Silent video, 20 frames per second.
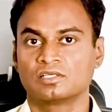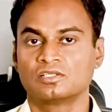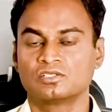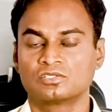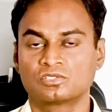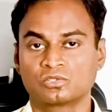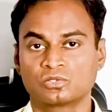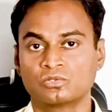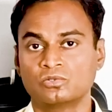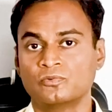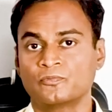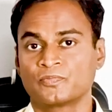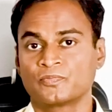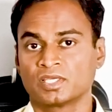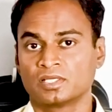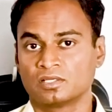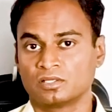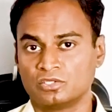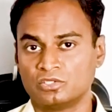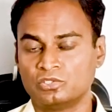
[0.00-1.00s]
So
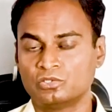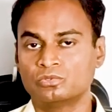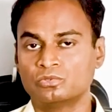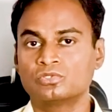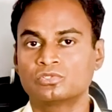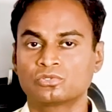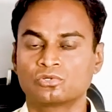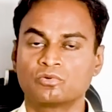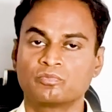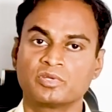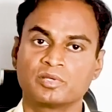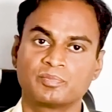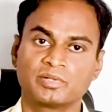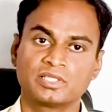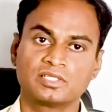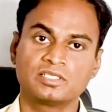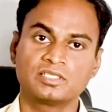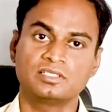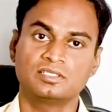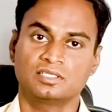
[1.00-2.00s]
use
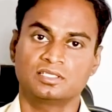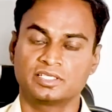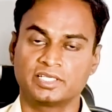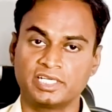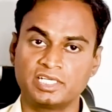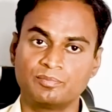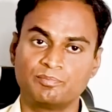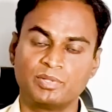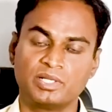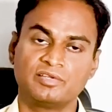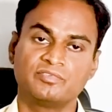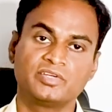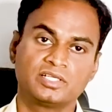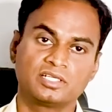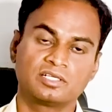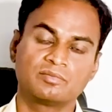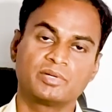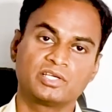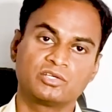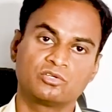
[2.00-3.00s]
homeopathy, get
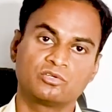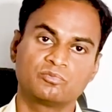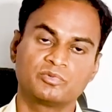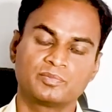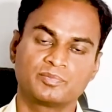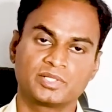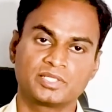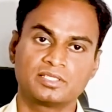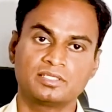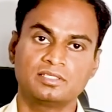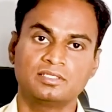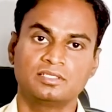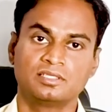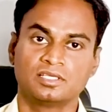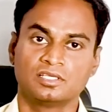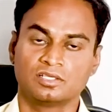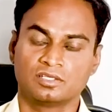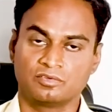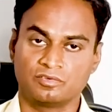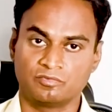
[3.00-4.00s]
benefited by homeopathy
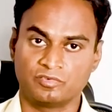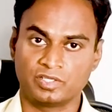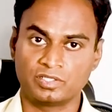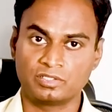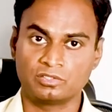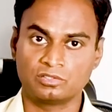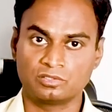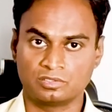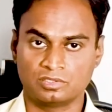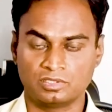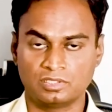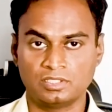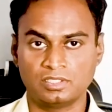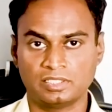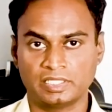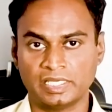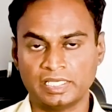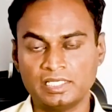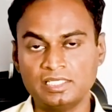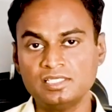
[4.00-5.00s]
when you in
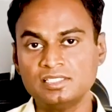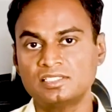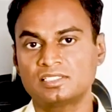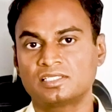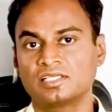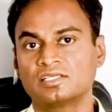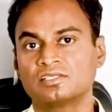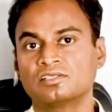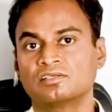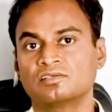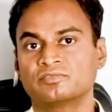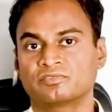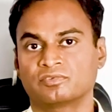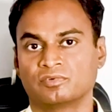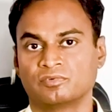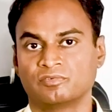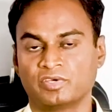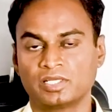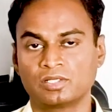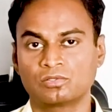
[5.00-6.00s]
any stage of
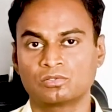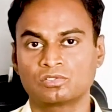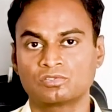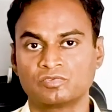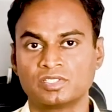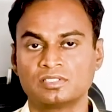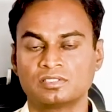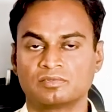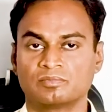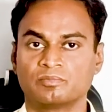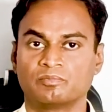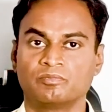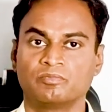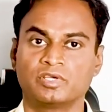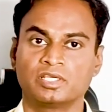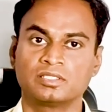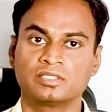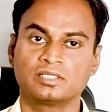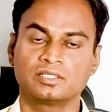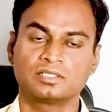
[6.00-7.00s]
varicose veins,
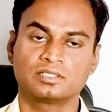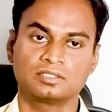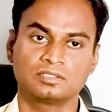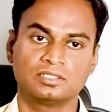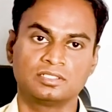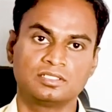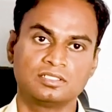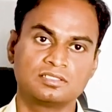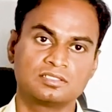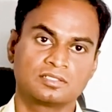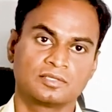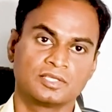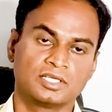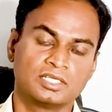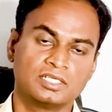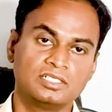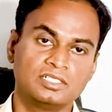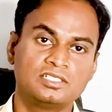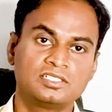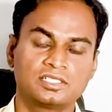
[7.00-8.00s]
either it is
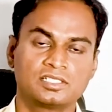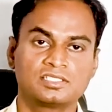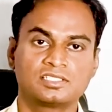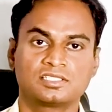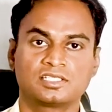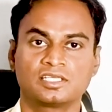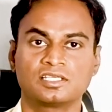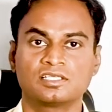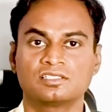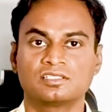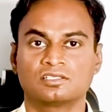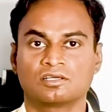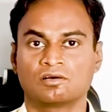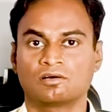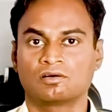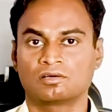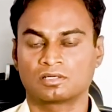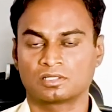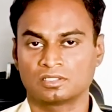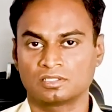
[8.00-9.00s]
initial stage
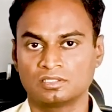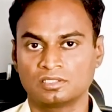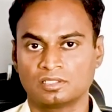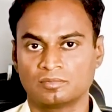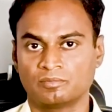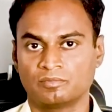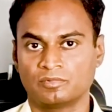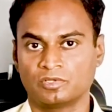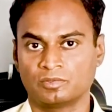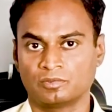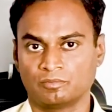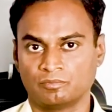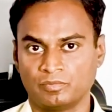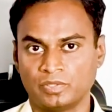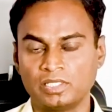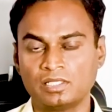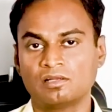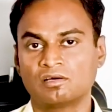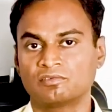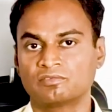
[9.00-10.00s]
or in the
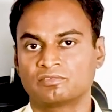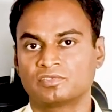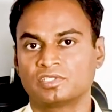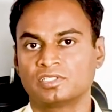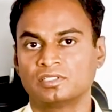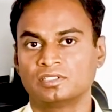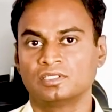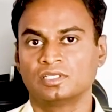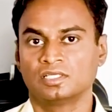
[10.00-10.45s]
middle of the